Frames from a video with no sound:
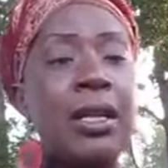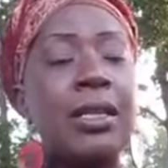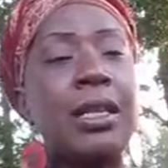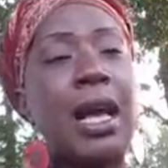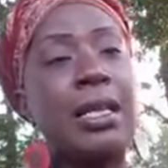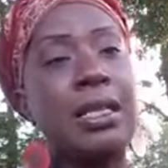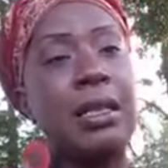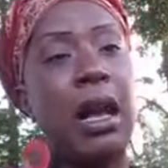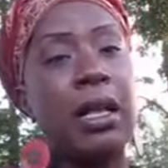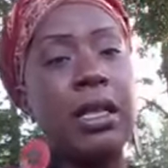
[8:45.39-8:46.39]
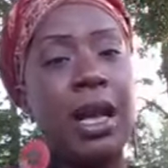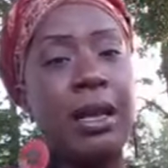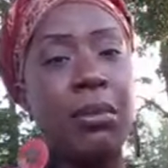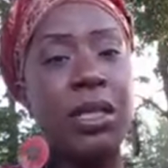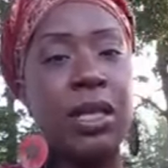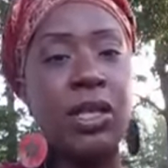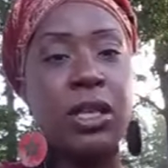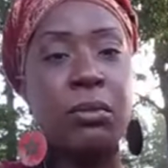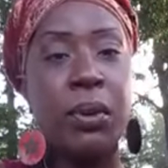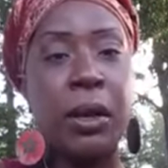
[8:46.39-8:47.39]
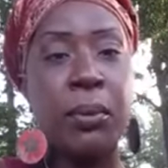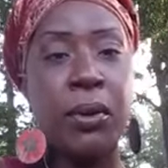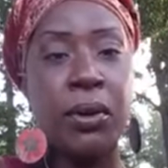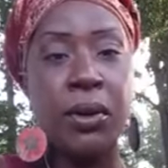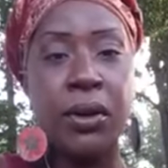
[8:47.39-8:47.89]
size uh, documentation and paper